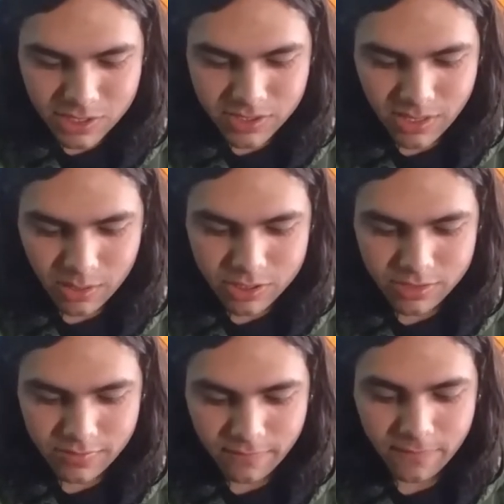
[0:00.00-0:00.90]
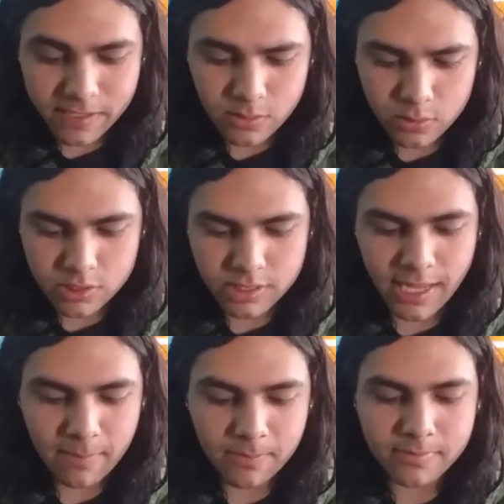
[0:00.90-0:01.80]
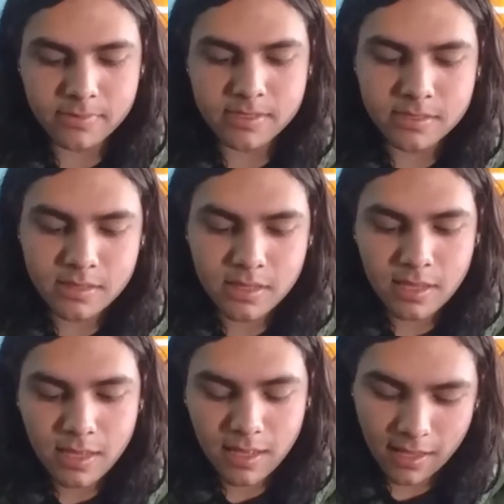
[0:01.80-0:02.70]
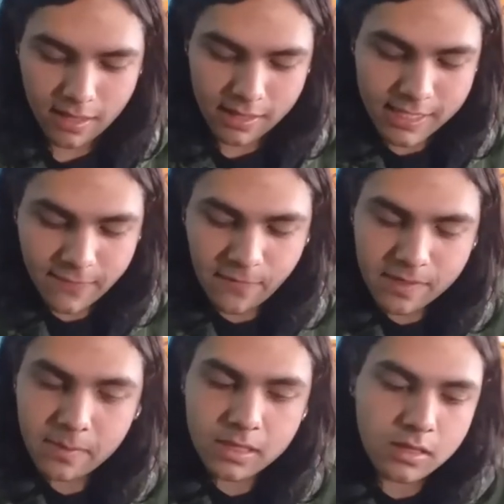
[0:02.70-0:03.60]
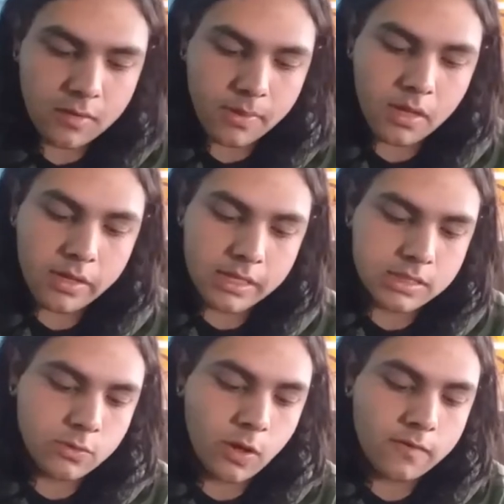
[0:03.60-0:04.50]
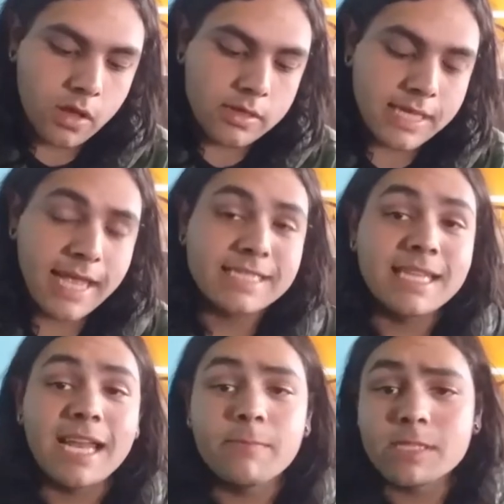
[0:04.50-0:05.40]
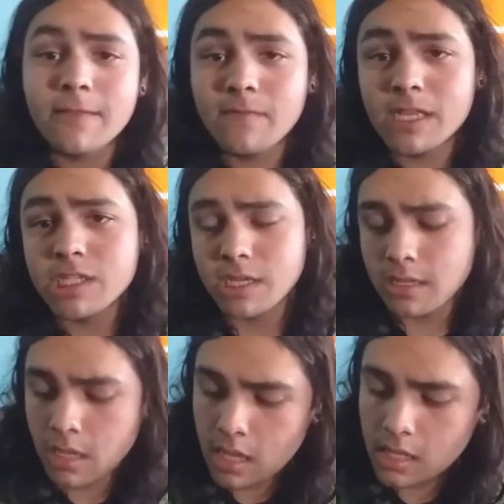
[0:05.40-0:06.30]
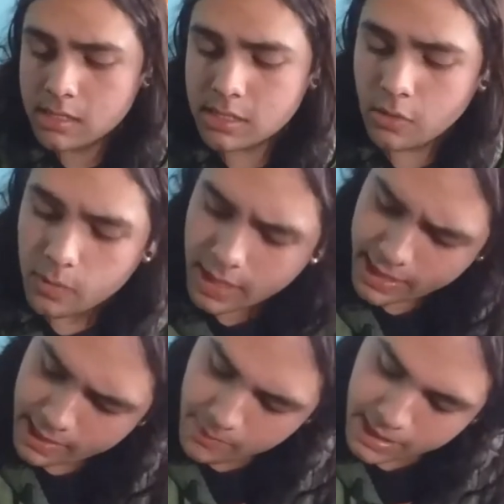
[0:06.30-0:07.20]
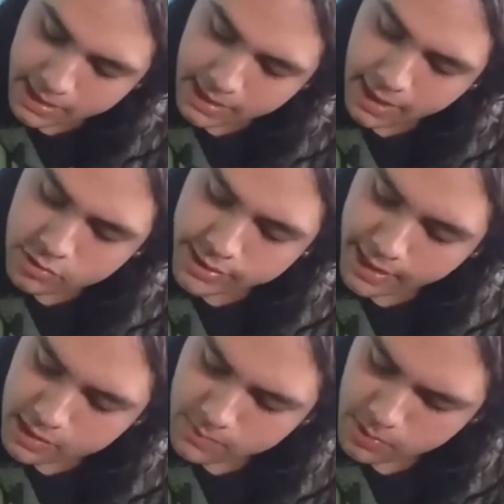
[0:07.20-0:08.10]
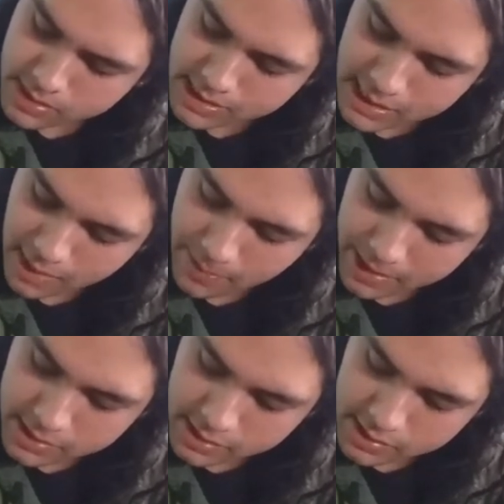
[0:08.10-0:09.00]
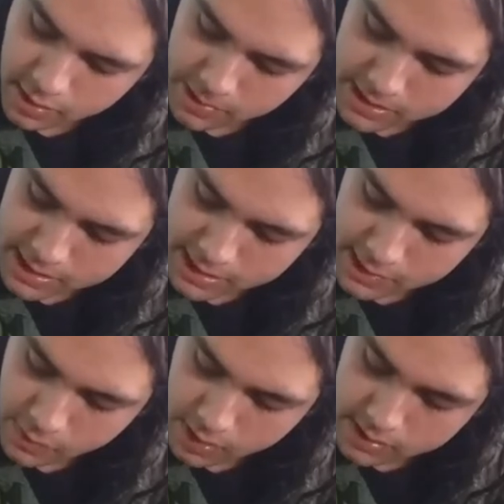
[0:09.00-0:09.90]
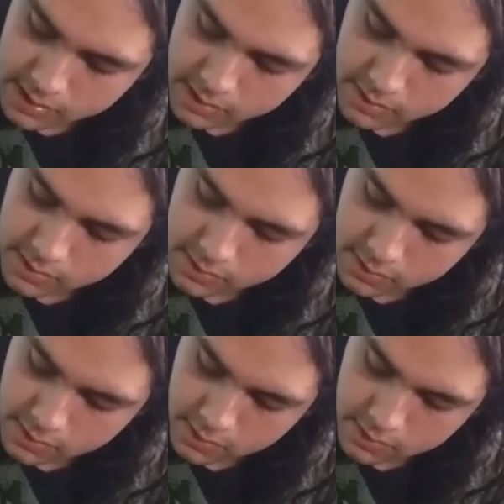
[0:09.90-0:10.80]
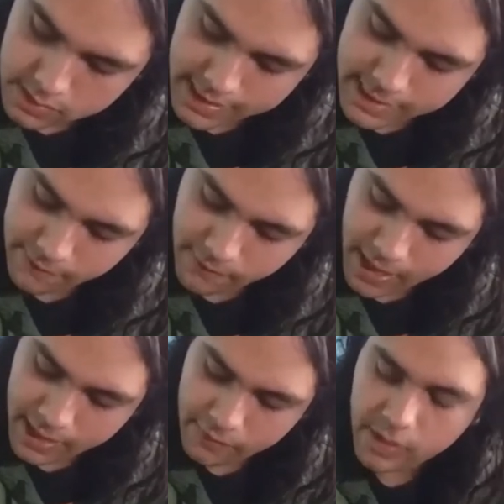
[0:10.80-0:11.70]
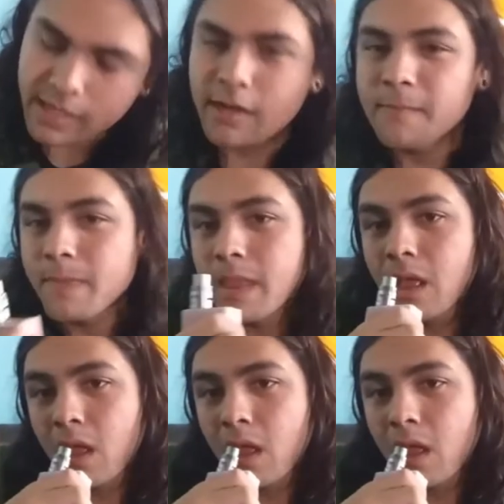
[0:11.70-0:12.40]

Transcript: Juicy Orchard. Fresh orchard apples. Uh, this 15 milliliter ball costs you $12 and it's 90% VG. So we're not getting many clouds right now. Let's boost this up, actually. Let's go up to 60 watts. 65, why not?